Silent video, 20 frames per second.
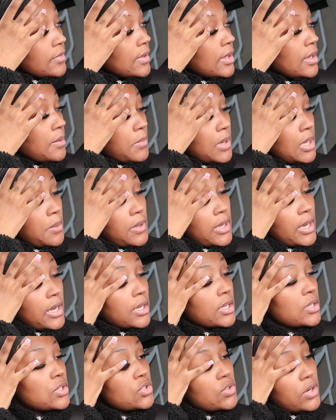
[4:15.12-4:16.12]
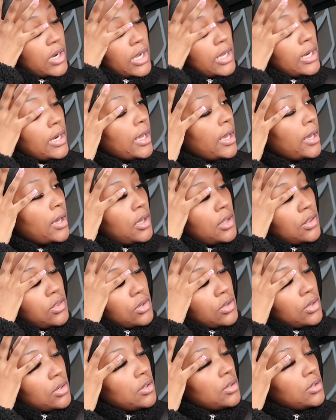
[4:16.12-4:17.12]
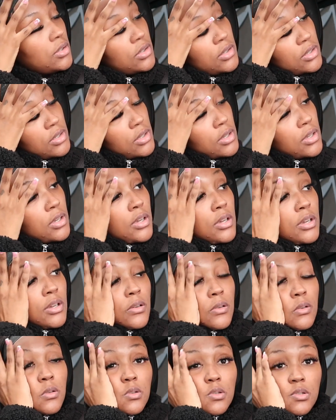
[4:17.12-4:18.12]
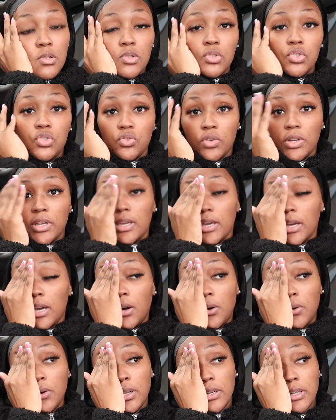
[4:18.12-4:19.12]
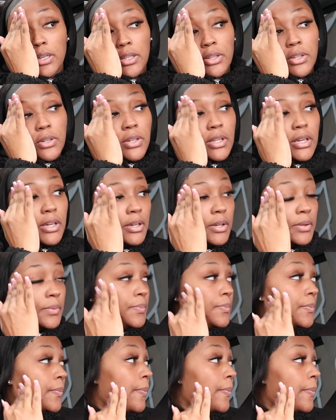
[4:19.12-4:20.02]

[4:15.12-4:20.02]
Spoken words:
And maybe I can try that other drink out another day.